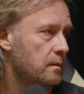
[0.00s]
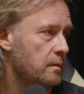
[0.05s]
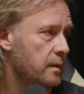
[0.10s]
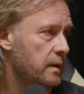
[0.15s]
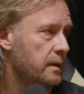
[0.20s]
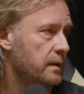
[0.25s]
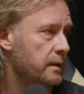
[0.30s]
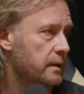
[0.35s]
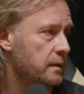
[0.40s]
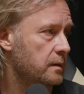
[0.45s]

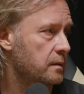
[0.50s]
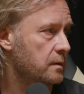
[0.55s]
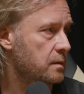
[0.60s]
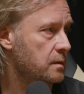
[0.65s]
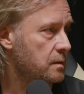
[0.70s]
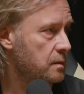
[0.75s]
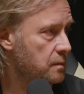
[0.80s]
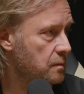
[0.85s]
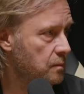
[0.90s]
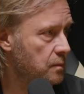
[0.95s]
great
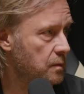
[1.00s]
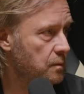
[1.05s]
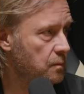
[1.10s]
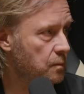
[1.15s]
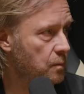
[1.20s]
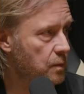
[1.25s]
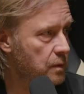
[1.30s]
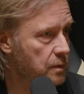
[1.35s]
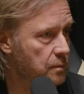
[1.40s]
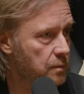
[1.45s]
deals with
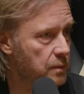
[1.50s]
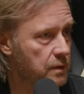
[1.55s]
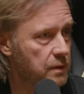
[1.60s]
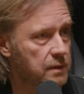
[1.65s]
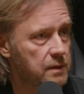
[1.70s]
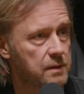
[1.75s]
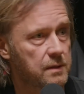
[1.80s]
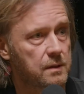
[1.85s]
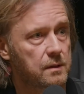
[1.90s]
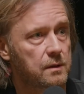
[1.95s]
Warner
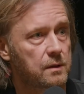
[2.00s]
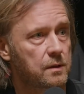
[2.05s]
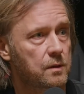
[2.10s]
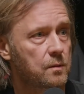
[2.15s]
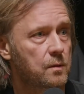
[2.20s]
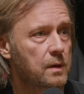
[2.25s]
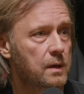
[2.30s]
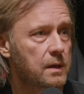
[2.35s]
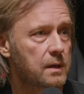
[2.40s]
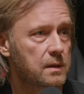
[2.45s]
Brothers in the
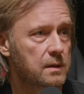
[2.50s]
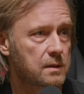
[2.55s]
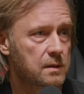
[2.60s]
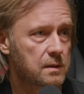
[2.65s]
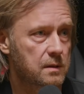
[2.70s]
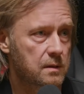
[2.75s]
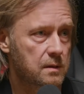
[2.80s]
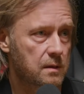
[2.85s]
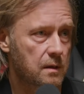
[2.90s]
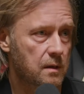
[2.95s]

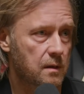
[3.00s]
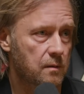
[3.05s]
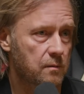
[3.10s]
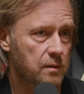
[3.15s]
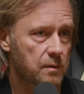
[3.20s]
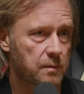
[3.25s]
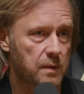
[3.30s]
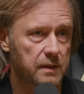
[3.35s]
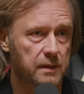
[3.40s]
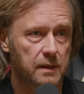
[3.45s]
US,
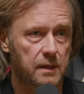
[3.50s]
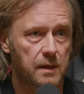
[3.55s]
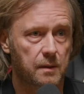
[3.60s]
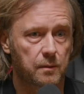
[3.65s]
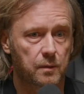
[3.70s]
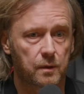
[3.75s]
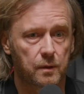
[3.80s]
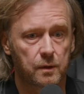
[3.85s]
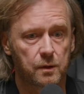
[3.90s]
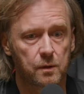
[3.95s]
with Bandai
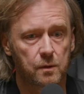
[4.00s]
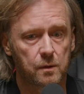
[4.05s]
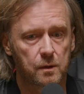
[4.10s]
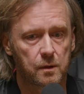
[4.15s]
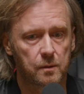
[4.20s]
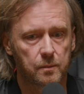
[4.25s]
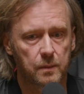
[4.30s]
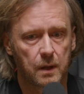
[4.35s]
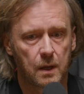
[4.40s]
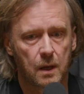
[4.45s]
Namco in
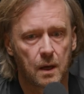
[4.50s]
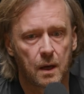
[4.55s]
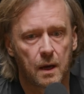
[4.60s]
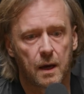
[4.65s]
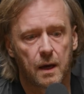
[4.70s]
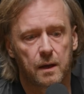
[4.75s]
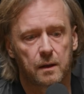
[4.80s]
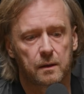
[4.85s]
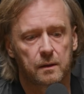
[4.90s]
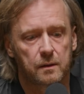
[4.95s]
Europe,
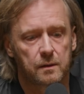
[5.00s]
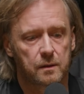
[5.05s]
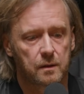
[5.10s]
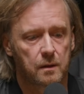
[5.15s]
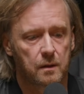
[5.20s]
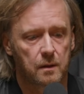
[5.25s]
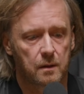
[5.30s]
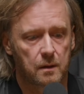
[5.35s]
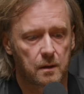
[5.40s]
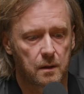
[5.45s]
and
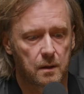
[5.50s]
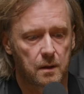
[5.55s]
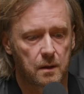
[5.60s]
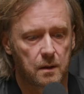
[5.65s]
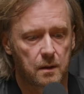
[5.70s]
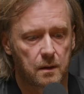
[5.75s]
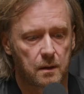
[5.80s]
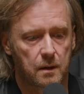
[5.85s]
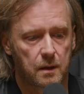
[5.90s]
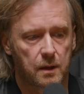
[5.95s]

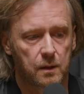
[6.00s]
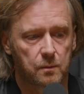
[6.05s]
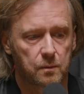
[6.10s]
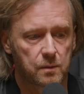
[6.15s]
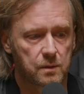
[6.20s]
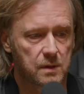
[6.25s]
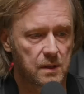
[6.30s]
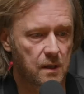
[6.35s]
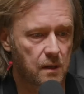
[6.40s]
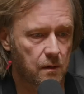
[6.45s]
it
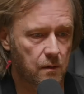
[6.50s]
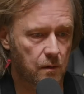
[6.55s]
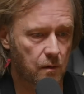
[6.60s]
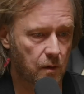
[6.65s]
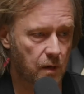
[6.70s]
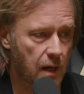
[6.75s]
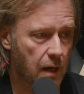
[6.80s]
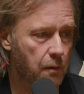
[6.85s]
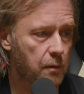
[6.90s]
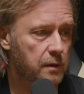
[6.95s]
was on
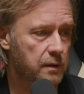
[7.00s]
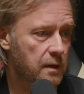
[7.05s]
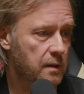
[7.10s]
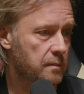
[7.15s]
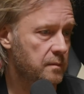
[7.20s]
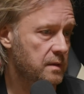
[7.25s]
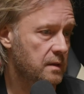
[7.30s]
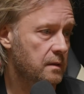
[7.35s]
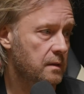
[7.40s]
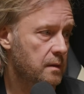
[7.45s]
our
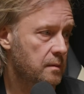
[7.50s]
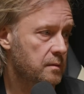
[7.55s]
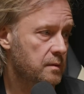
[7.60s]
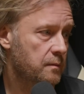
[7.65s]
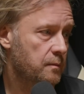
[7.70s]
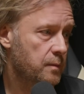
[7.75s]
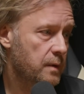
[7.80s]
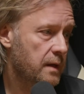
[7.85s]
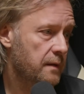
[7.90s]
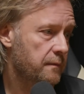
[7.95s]
terms, in terms
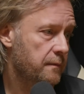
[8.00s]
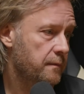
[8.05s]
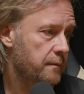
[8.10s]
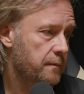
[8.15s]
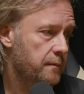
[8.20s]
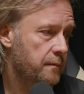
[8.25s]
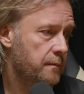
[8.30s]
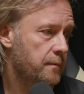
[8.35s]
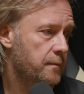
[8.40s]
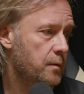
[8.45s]
of we have
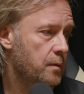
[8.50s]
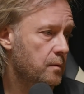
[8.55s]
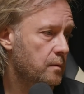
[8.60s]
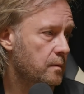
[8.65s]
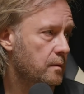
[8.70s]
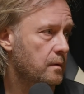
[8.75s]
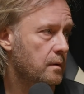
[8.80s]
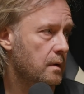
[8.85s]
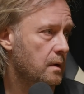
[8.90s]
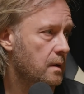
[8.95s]

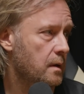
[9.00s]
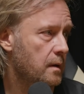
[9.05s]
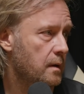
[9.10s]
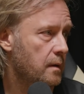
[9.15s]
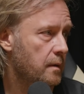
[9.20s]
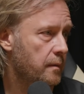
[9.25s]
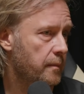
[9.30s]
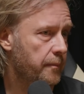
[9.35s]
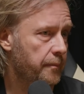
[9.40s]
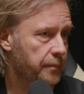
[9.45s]
full
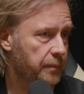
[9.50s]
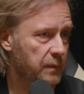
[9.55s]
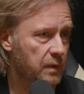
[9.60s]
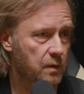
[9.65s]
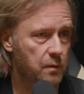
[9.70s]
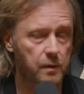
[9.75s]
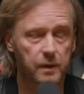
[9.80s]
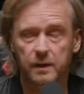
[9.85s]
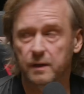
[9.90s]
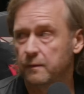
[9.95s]

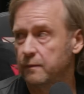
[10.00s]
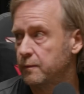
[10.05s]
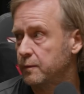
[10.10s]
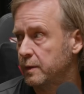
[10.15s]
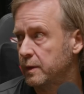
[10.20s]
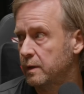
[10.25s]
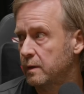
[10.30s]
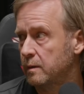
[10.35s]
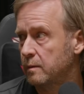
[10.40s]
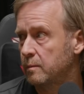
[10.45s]
creative
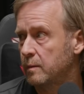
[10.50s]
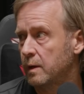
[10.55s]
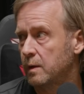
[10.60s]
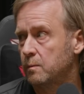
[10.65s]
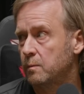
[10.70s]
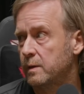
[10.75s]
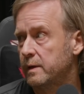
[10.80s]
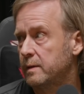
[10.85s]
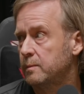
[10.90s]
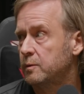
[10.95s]
freedom,
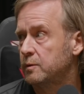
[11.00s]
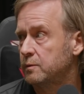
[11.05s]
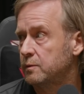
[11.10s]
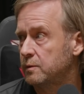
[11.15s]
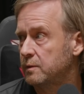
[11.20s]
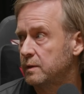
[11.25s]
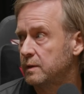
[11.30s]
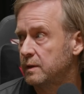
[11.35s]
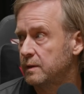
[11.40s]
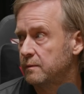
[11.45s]
and we're able
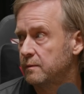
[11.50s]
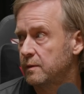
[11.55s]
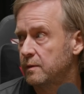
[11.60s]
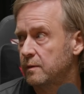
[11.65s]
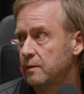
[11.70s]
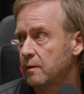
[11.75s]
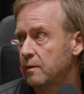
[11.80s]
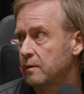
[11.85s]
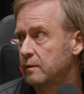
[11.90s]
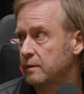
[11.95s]
to
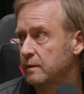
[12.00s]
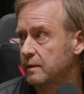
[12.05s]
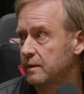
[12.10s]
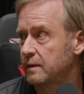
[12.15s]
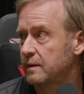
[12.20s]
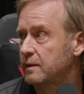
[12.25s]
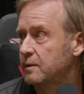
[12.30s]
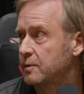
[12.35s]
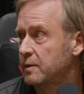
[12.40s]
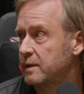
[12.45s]
deliver on
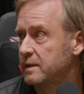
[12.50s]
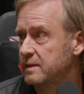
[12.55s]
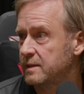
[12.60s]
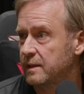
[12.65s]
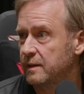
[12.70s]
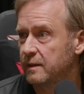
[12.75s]
the crazy